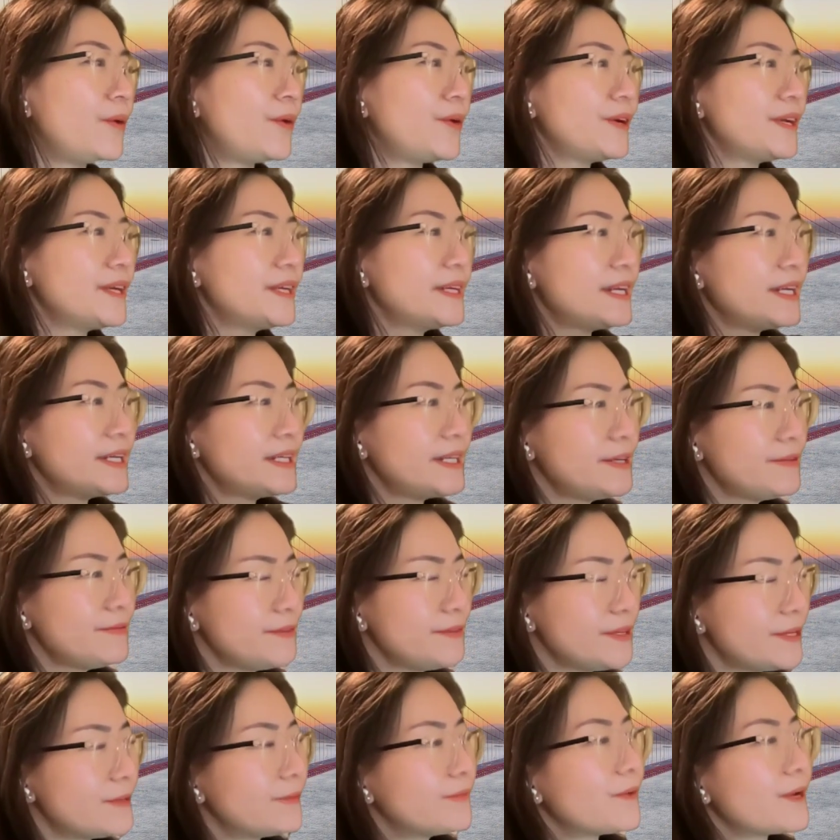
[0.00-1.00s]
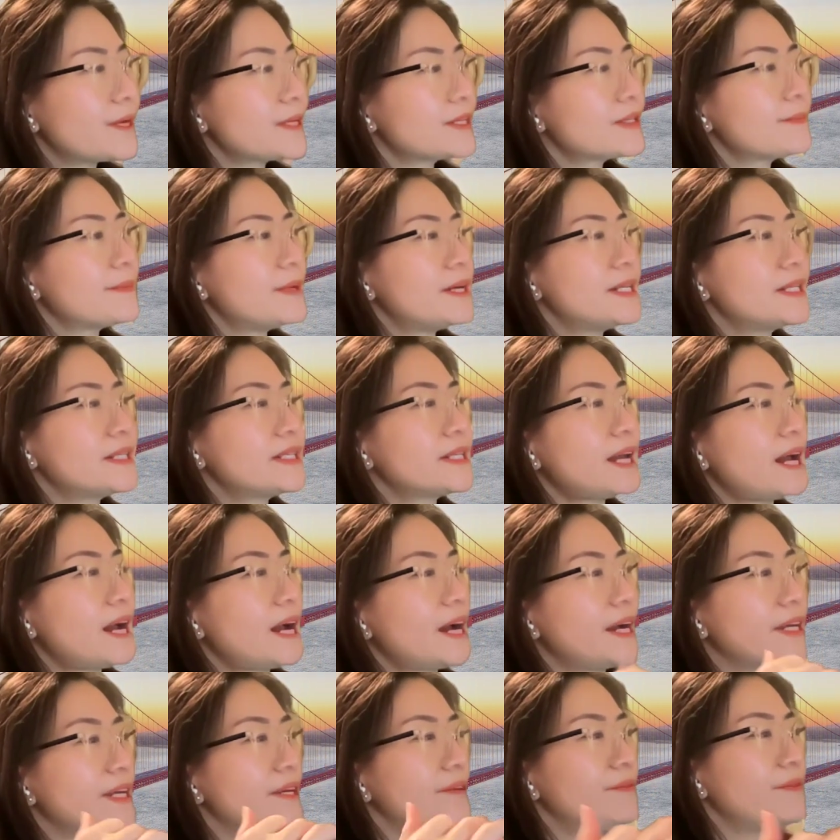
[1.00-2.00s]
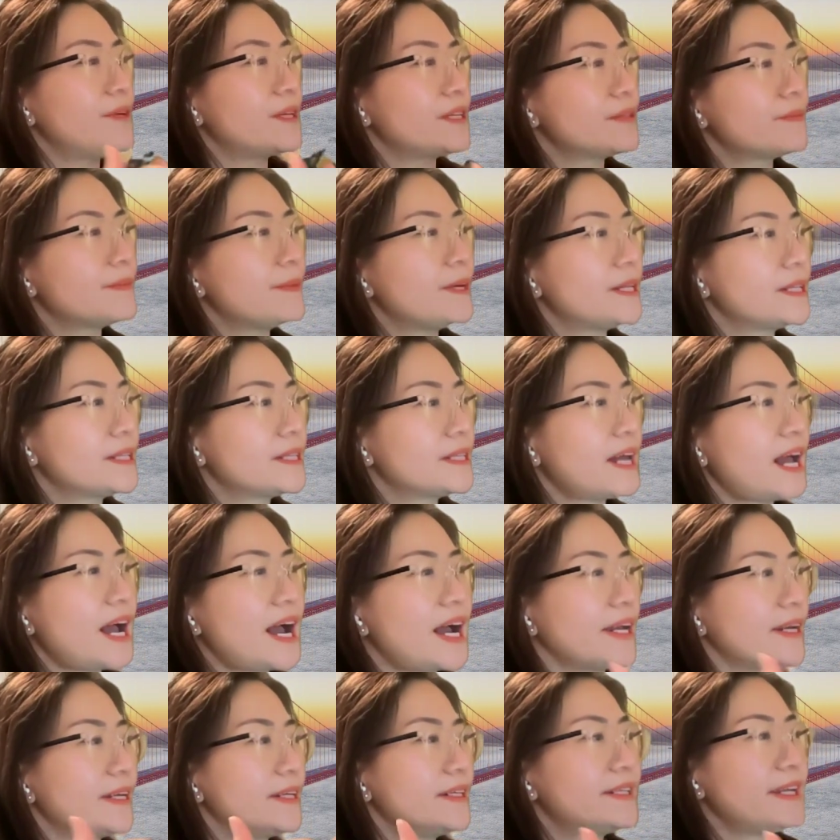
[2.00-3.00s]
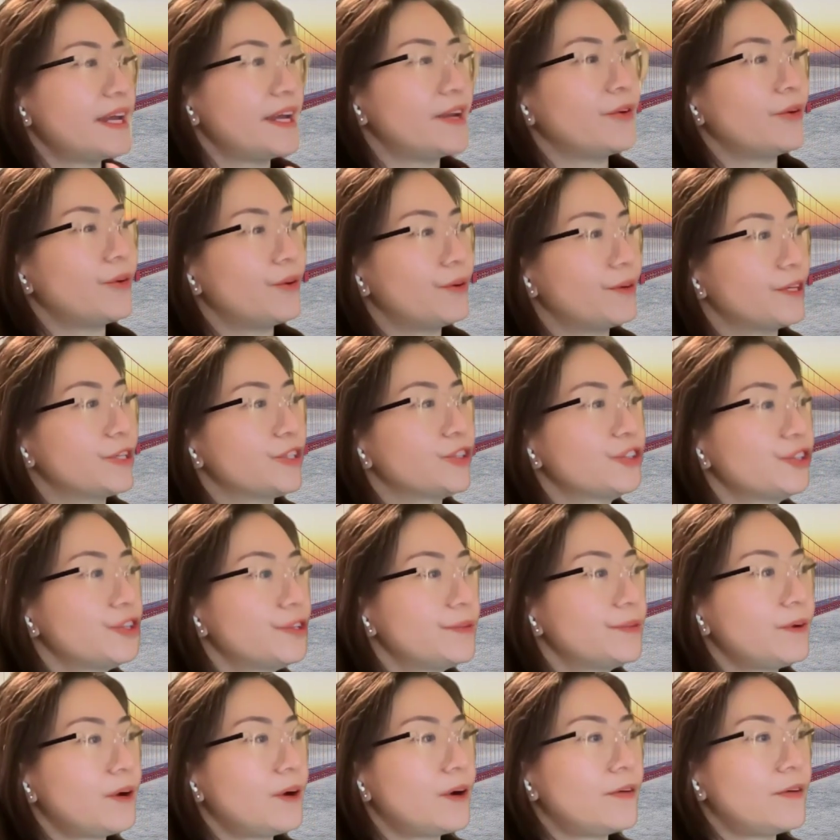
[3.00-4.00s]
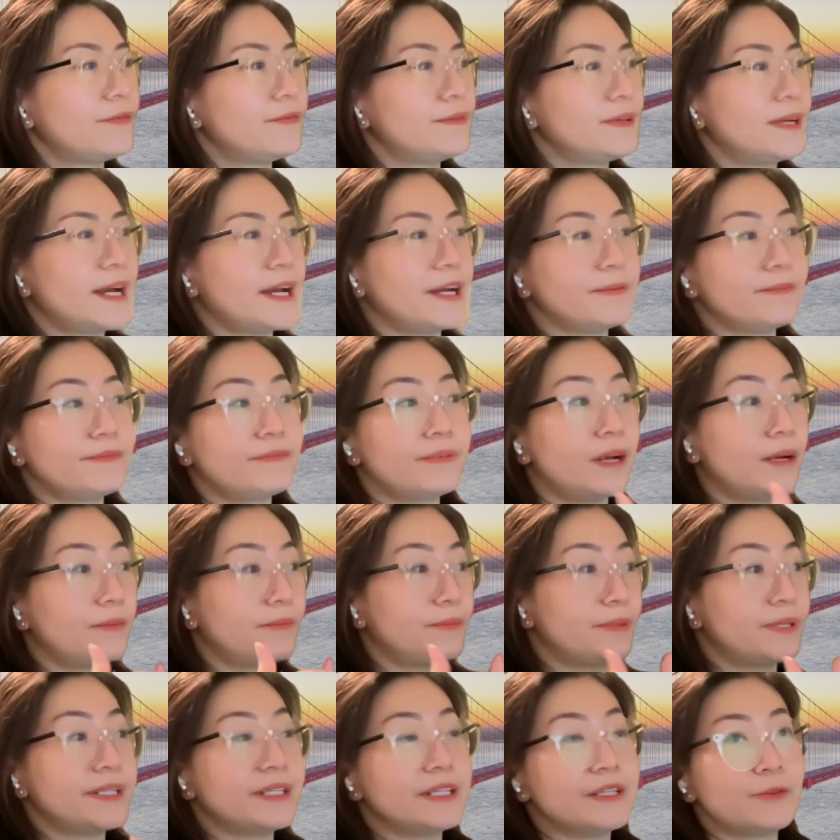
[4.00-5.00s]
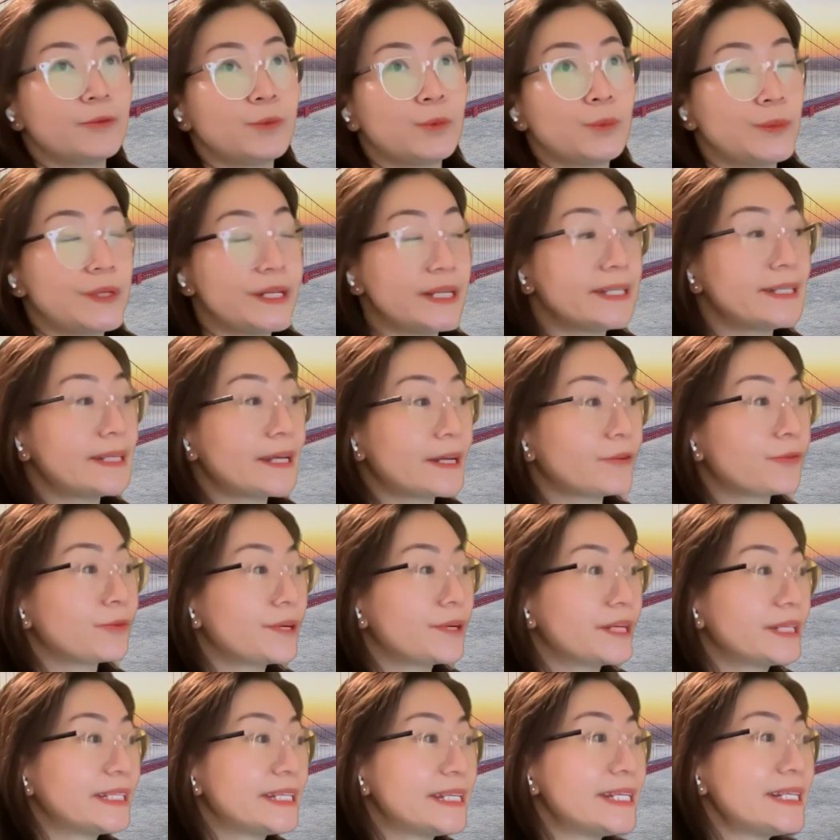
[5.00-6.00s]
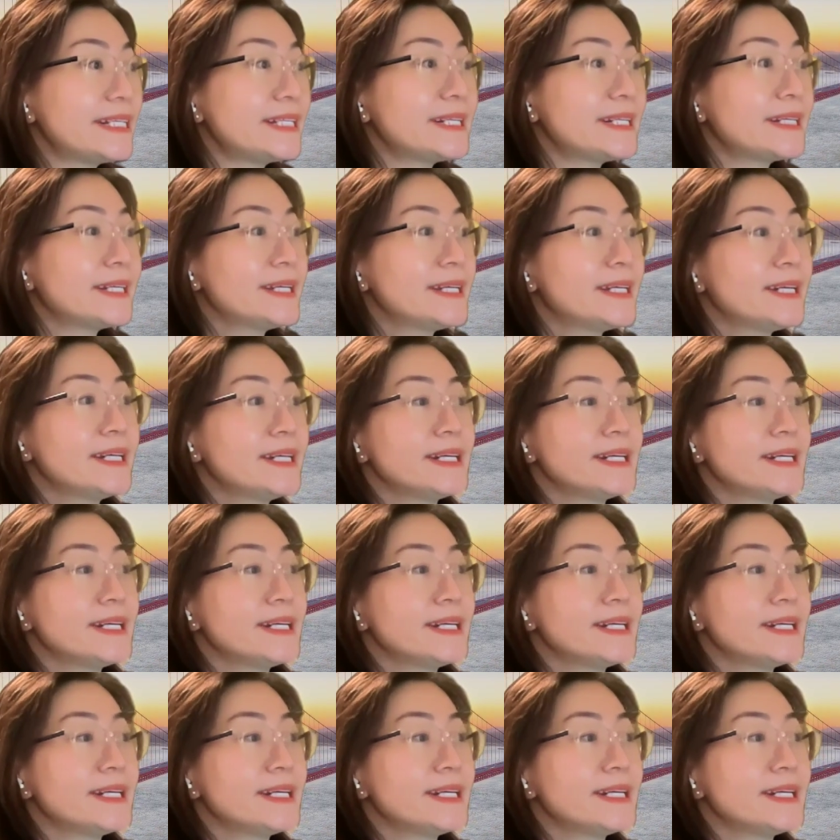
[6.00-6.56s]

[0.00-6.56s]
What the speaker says: Alternative investments are investments other than ownership of public equity securities,